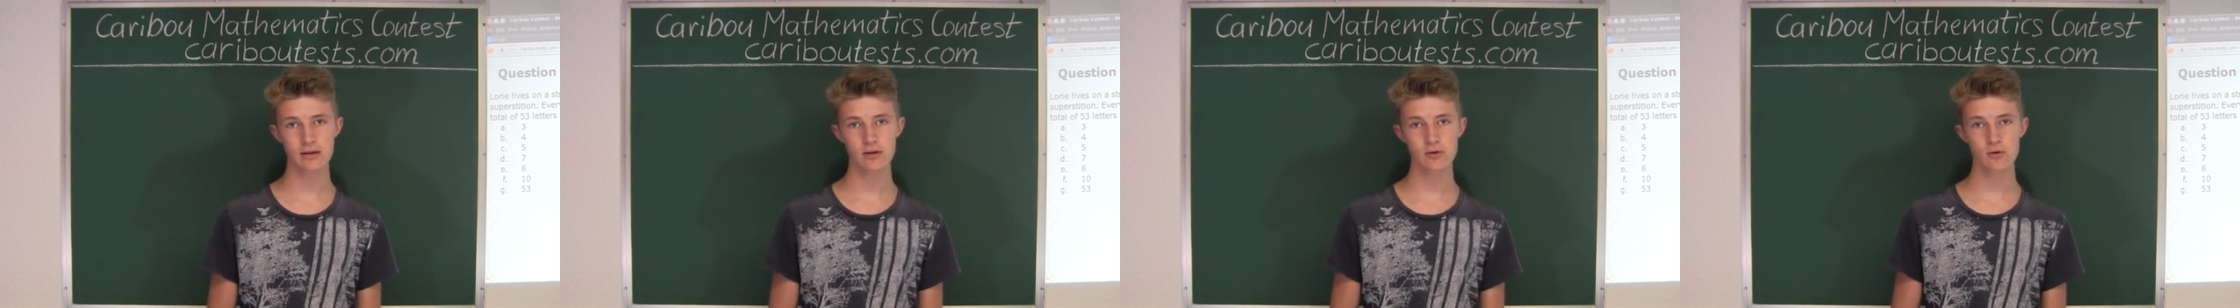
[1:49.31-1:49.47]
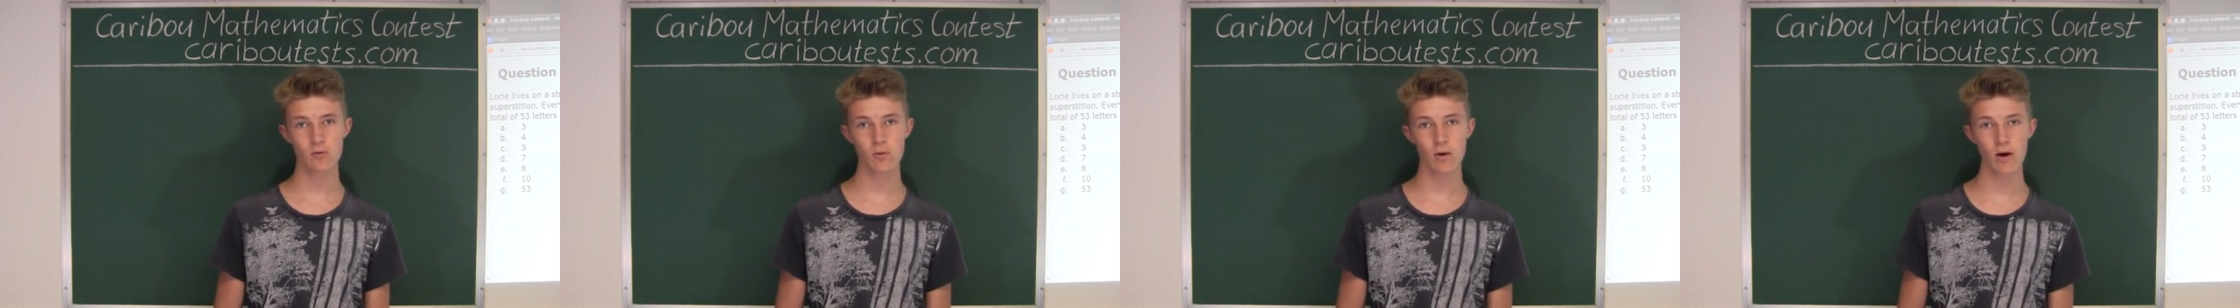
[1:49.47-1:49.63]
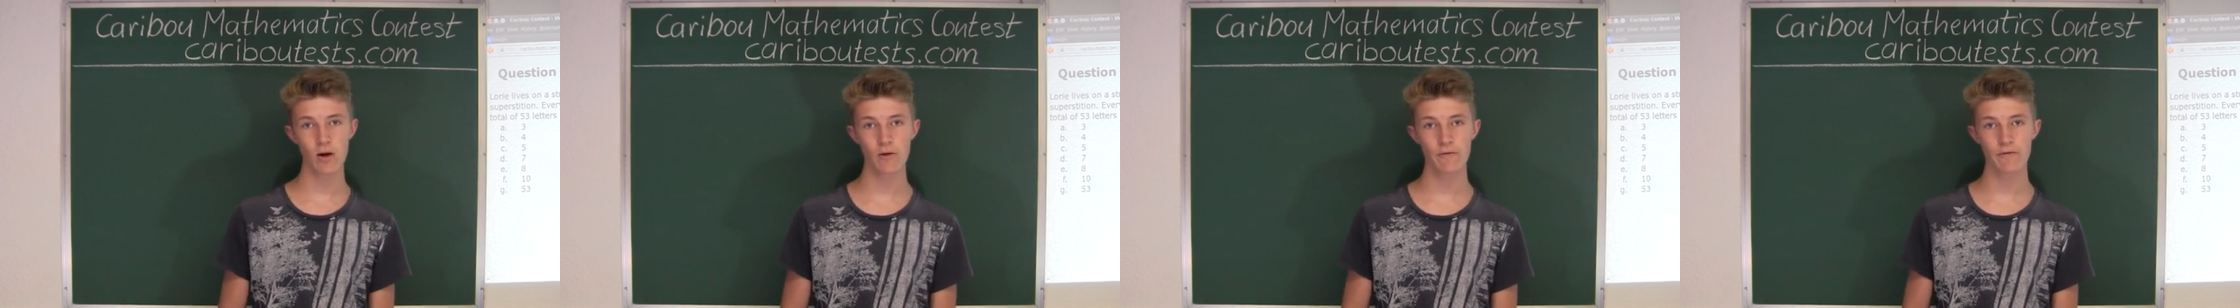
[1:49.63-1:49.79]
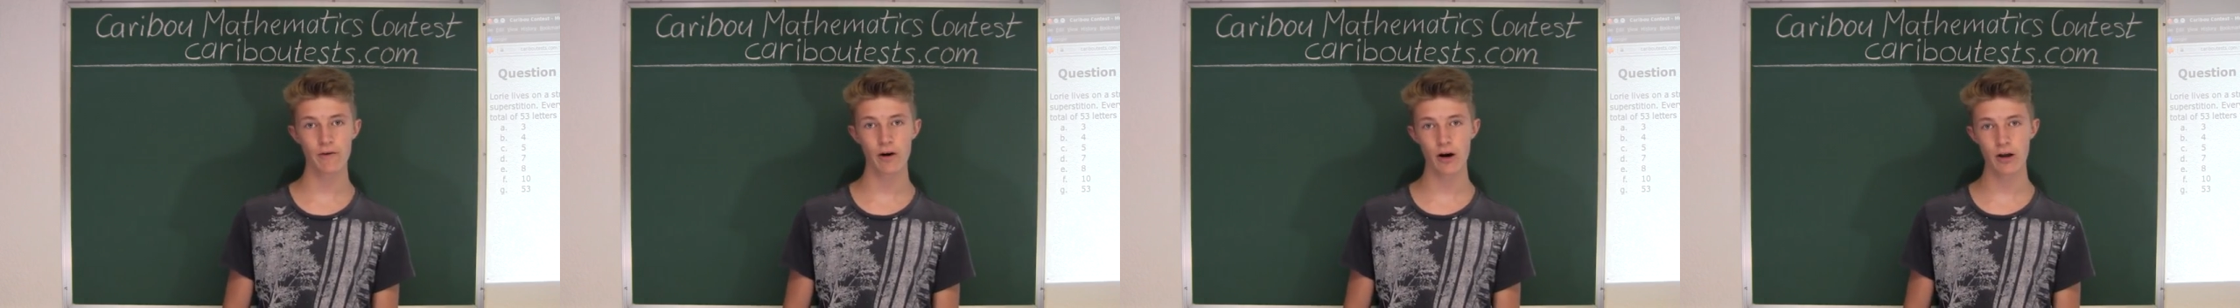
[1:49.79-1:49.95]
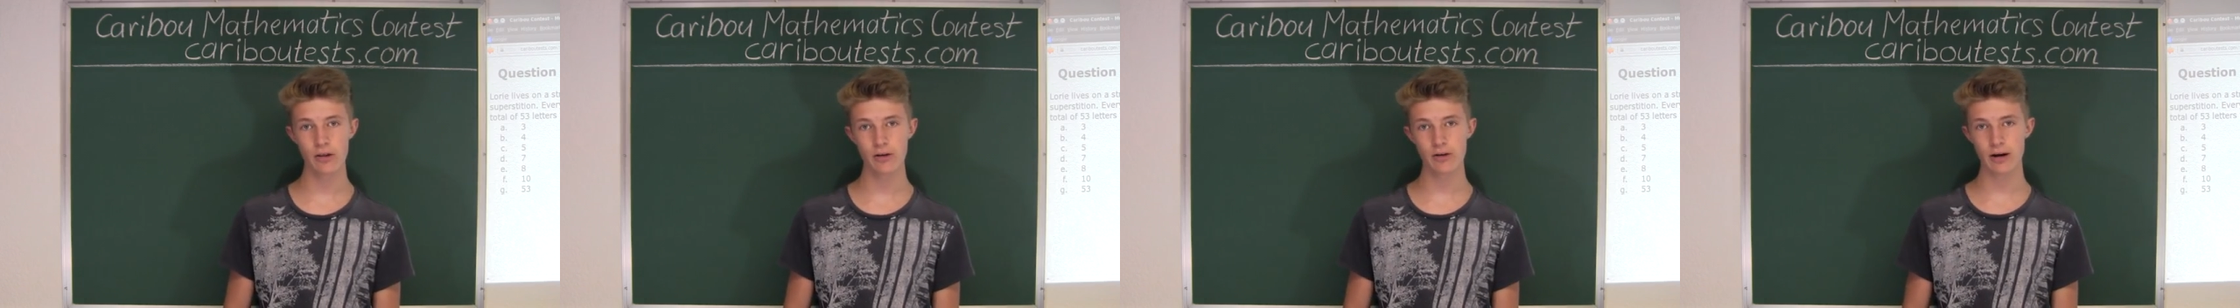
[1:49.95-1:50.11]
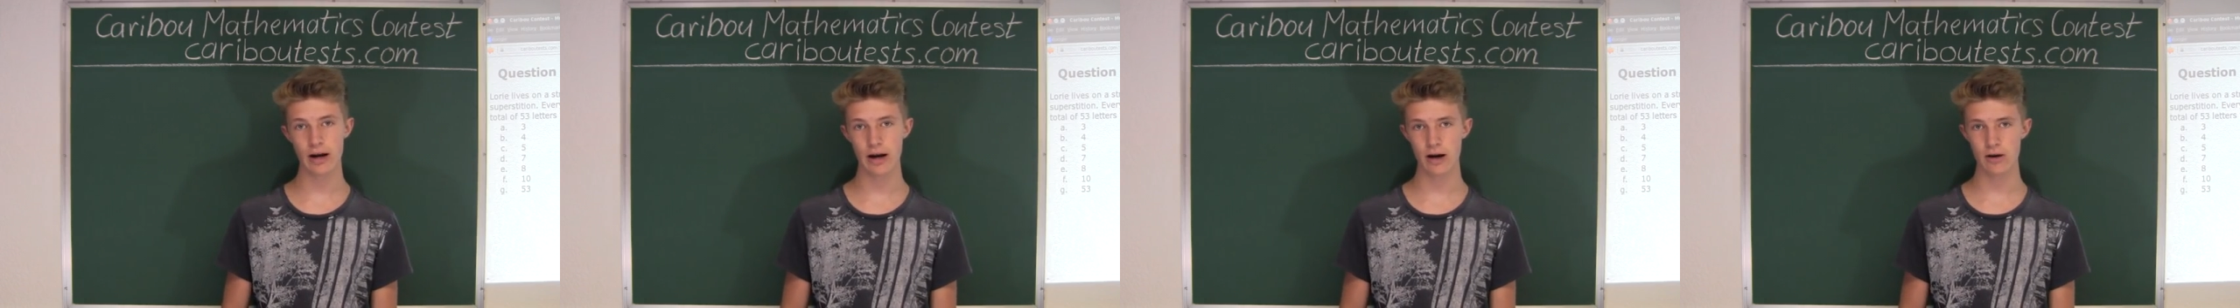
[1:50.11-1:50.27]
12
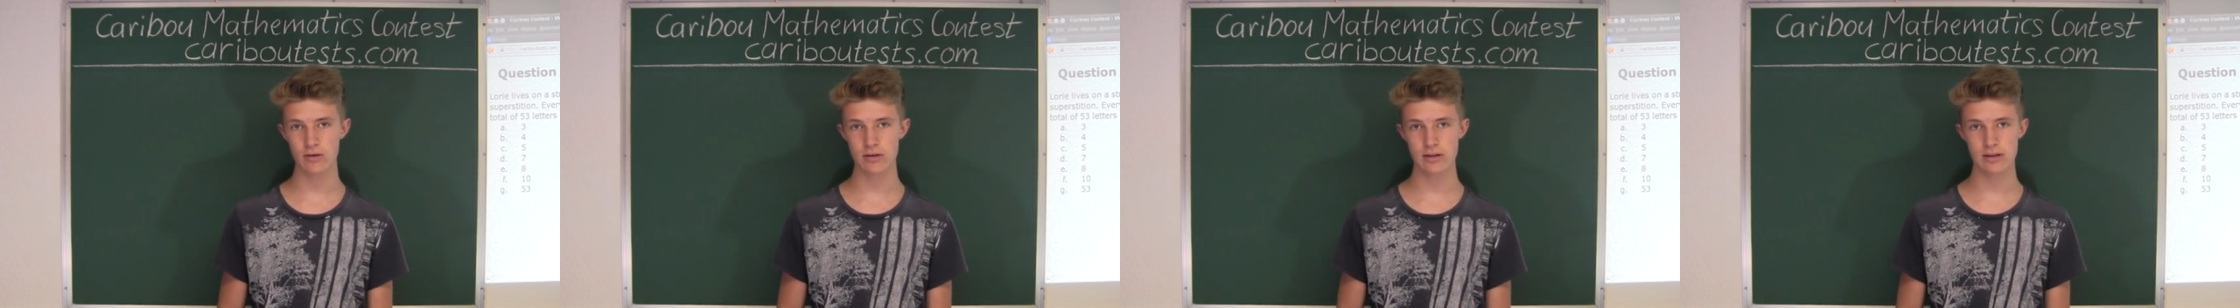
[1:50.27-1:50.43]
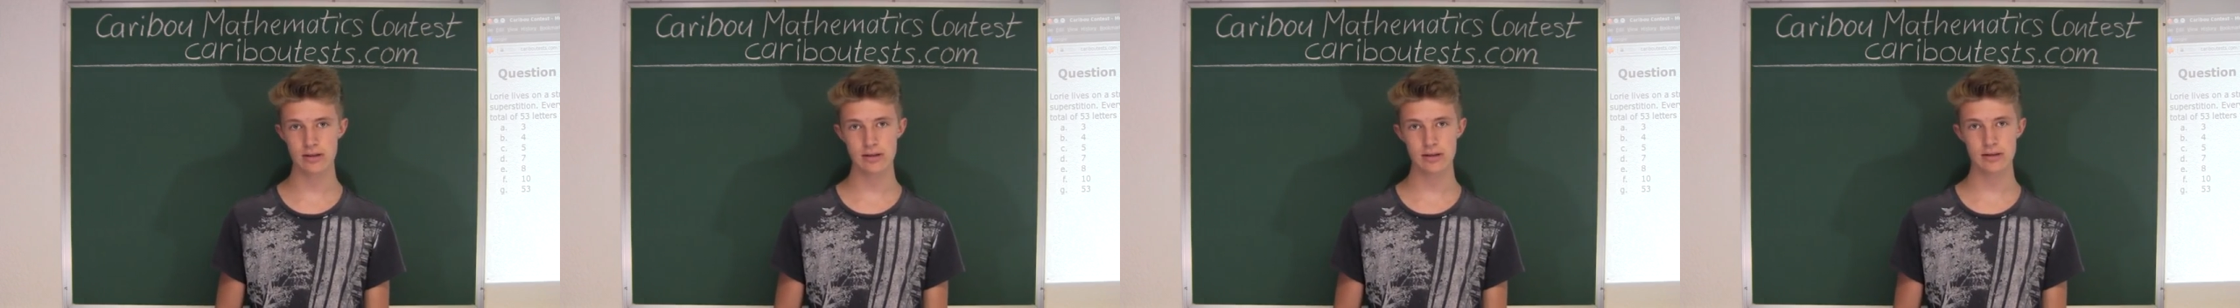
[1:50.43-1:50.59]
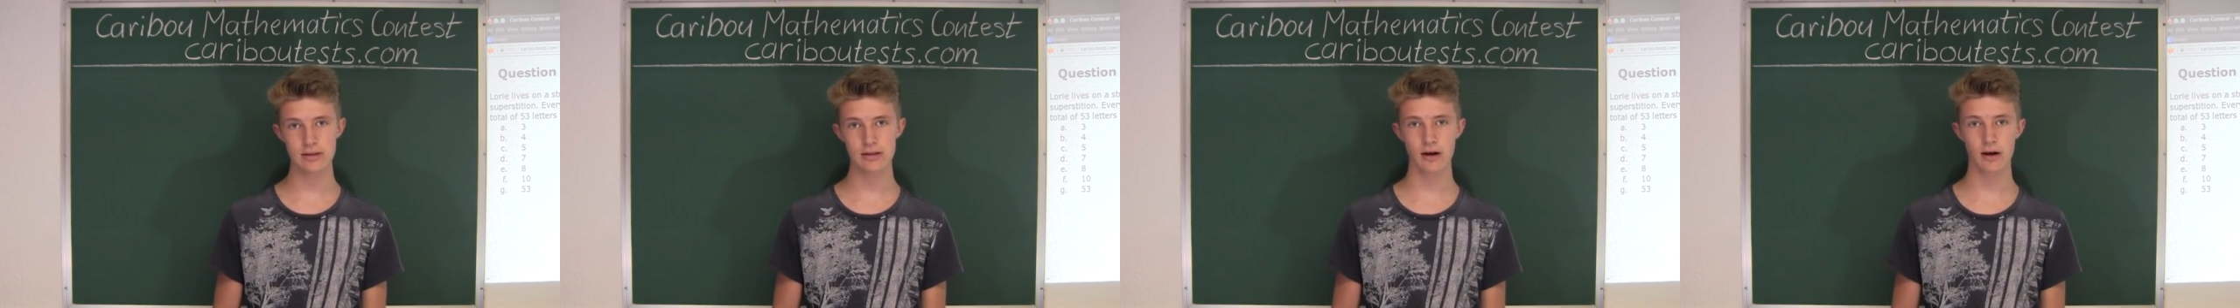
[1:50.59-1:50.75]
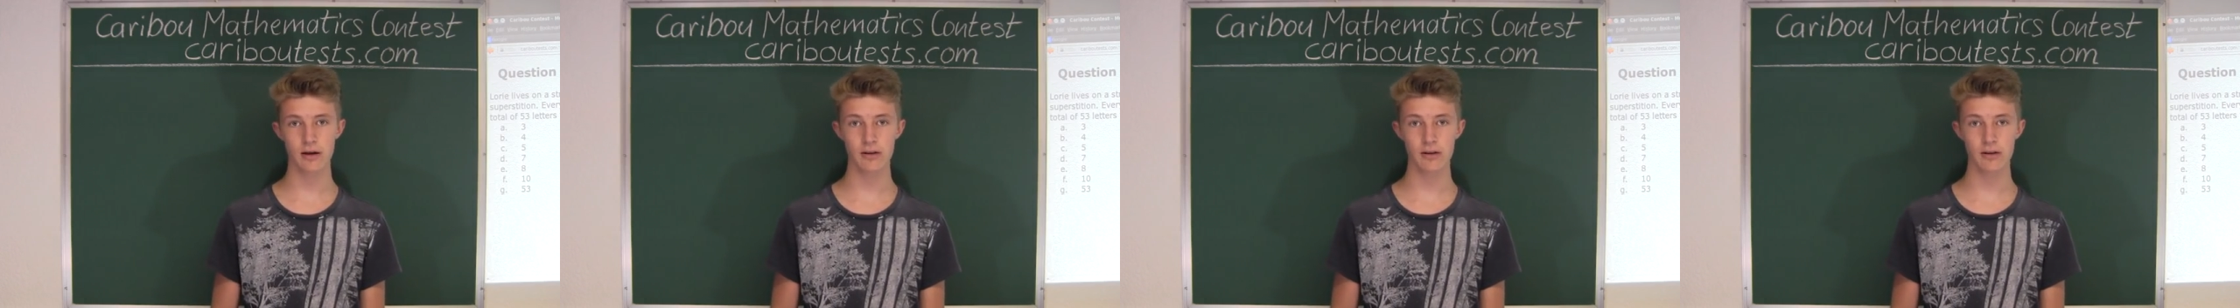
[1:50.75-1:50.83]
other houses